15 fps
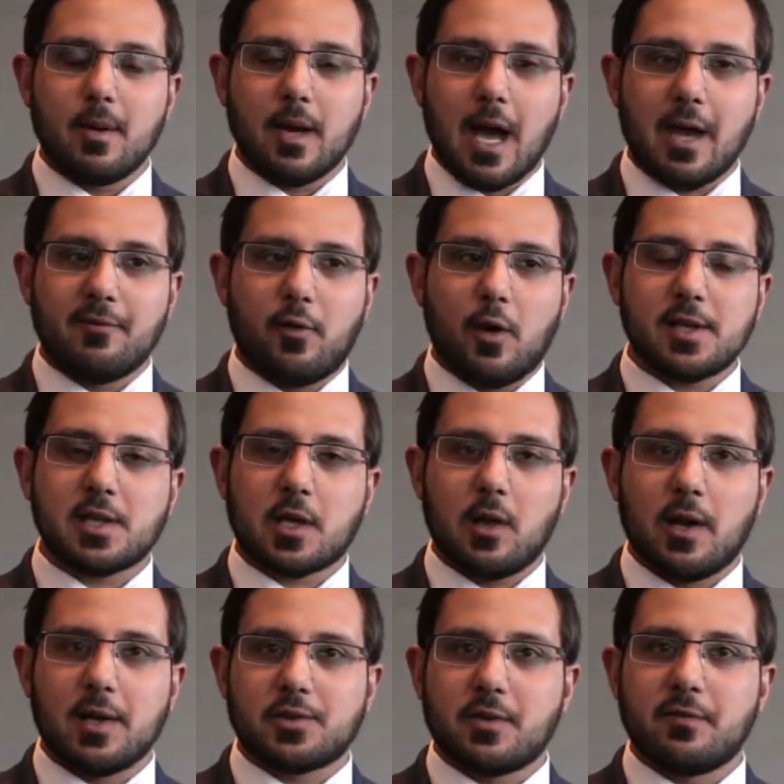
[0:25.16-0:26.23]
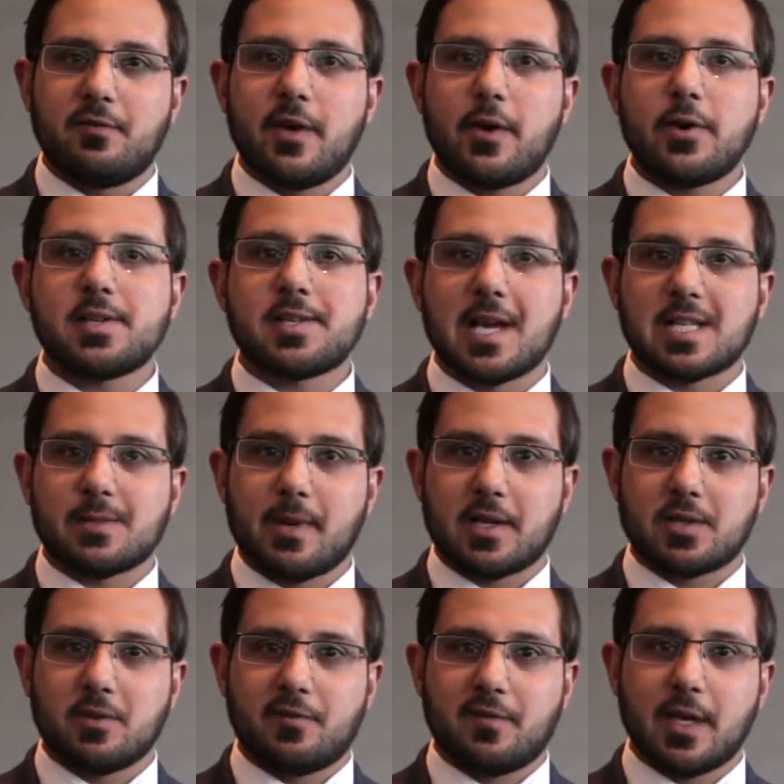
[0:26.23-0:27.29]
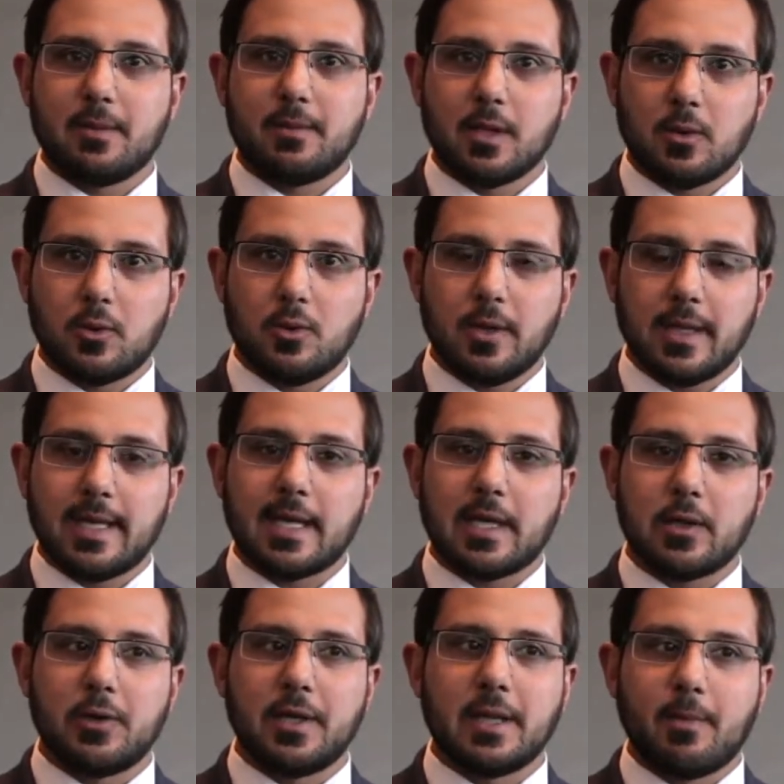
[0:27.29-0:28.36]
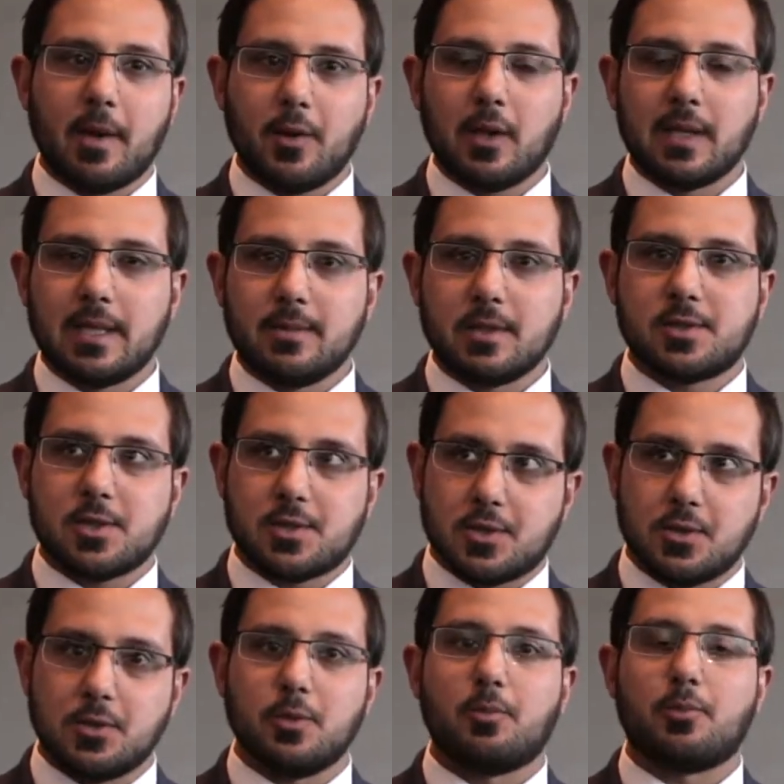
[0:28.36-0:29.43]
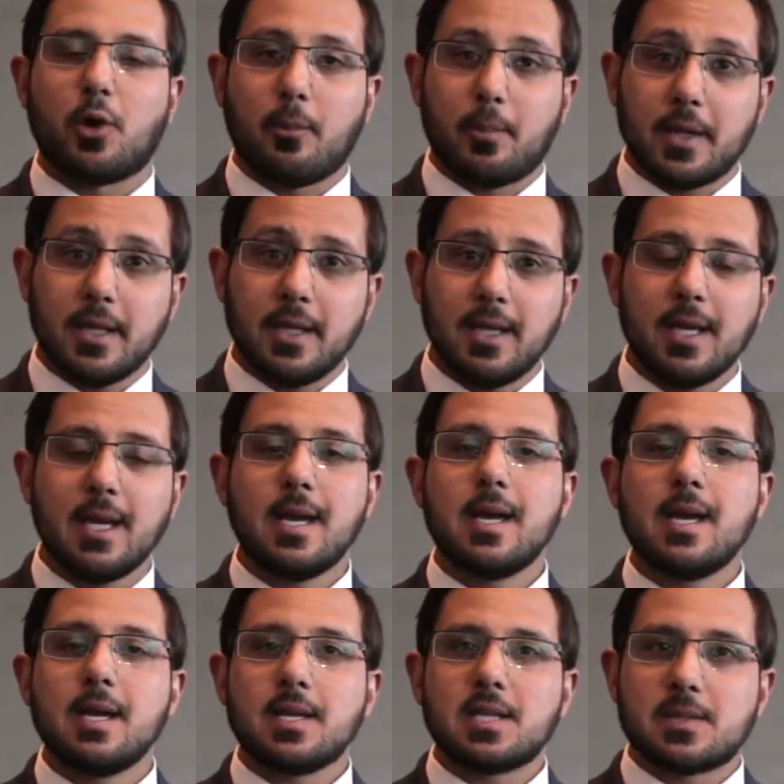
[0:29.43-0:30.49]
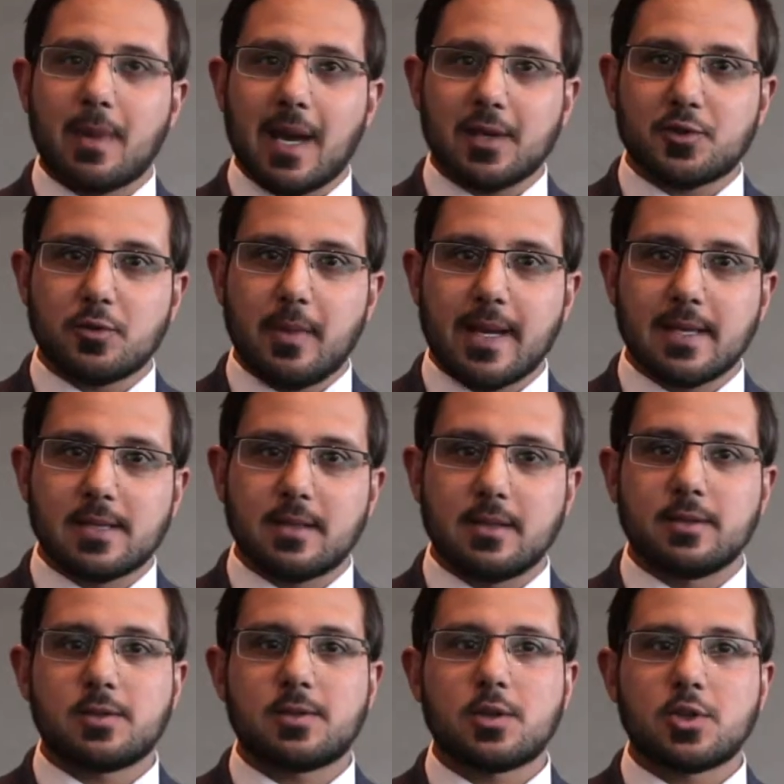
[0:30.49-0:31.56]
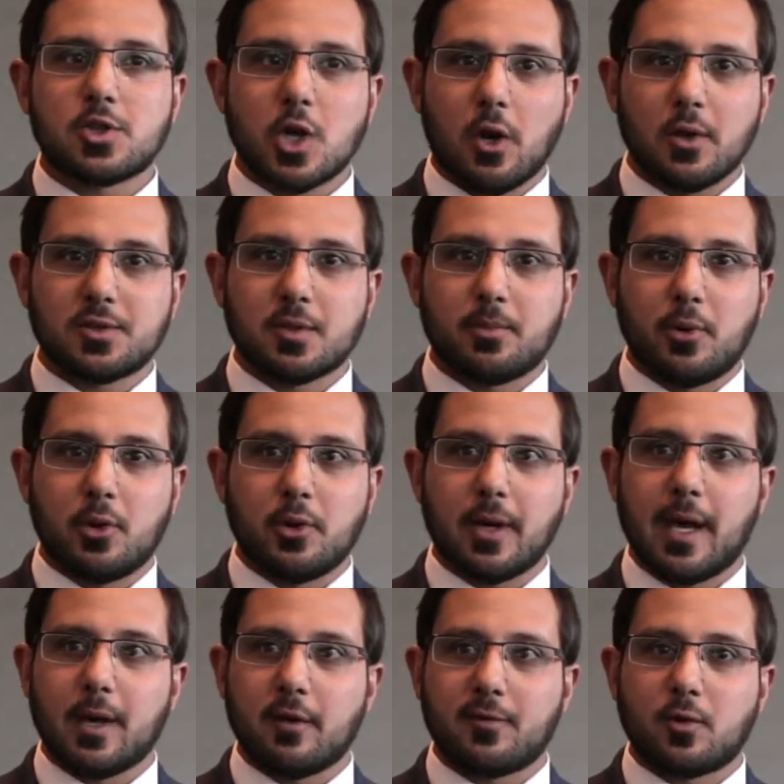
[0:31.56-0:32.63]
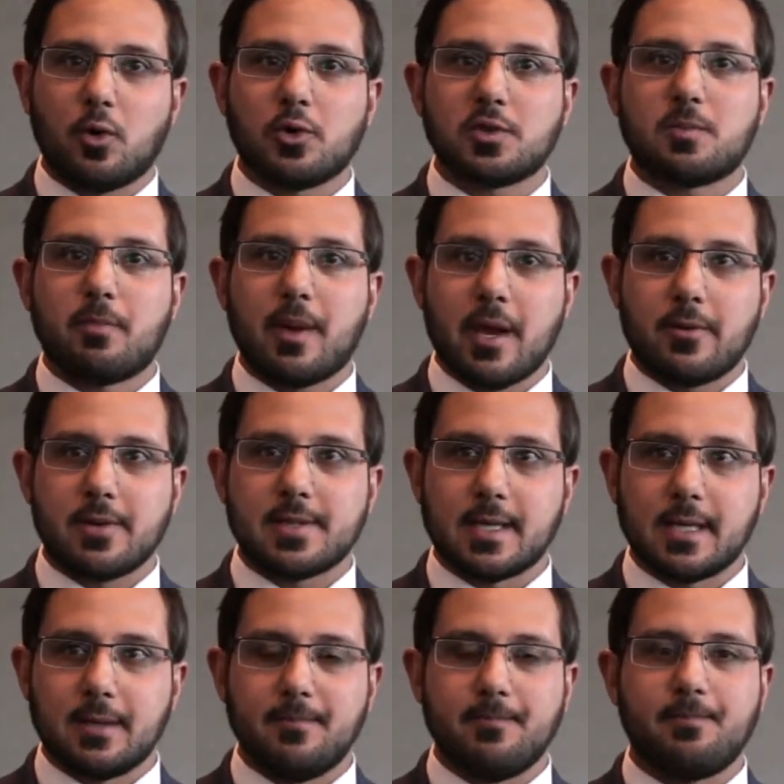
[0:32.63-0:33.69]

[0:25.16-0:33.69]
advise clients on various aspects of family law, including but not limited to property, spousal maintenance, child support, and of course, parenting.